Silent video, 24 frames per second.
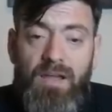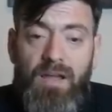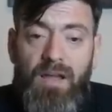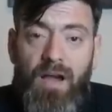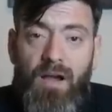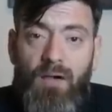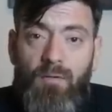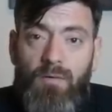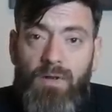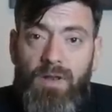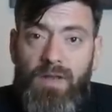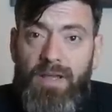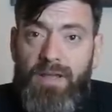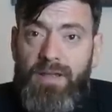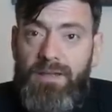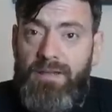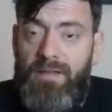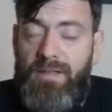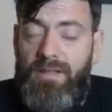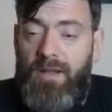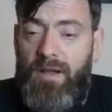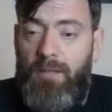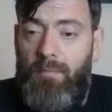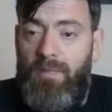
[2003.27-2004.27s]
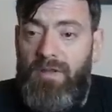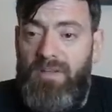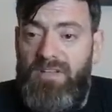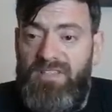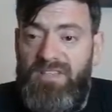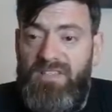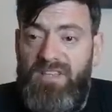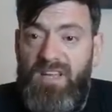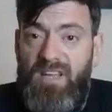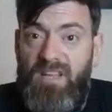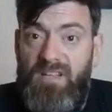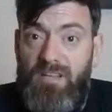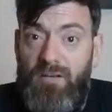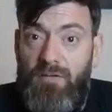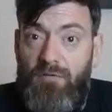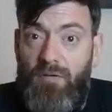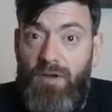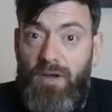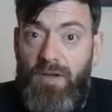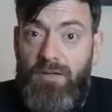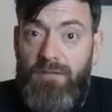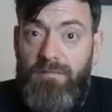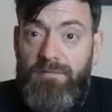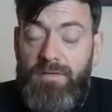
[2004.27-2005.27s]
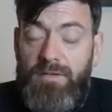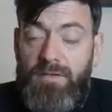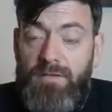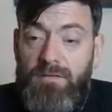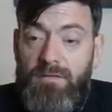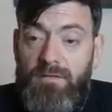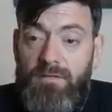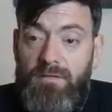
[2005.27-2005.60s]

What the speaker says: Hour later, the ambulance still hadn't arrived.